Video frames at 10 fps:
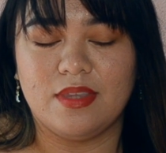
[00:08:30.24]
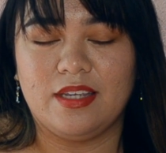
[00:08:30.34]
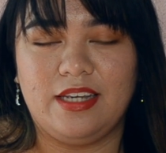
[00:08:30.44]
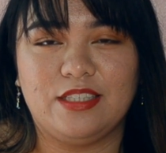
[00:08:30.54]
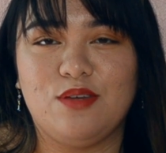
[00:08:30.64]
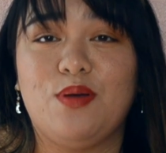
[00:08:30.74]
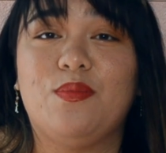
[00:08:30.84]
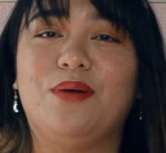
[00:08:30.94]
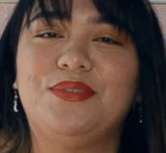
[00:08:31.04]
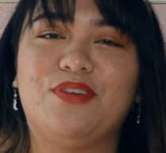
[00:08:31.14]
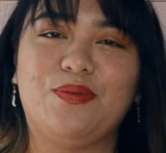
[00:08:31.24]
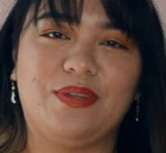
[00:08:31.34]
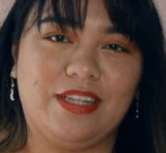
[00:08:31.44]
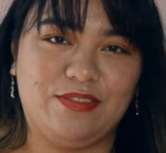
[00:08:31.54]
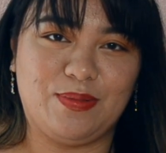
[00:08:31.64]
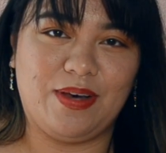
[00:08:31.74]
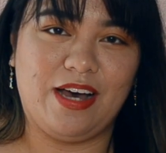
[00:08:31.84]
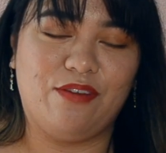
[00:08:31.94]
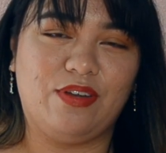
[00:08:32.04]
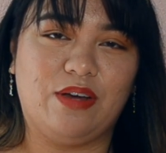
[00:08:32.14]
yeah, so my mom's family lives about
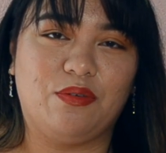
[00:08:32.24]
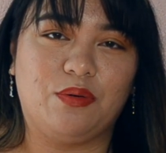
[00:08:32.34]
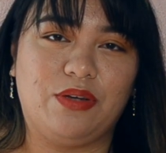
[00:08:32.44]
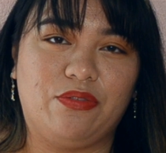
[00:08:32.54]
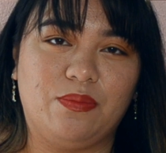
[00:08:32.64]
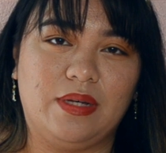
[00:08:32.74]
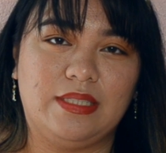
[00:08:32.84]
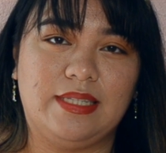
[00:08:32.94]
half an hour away from us.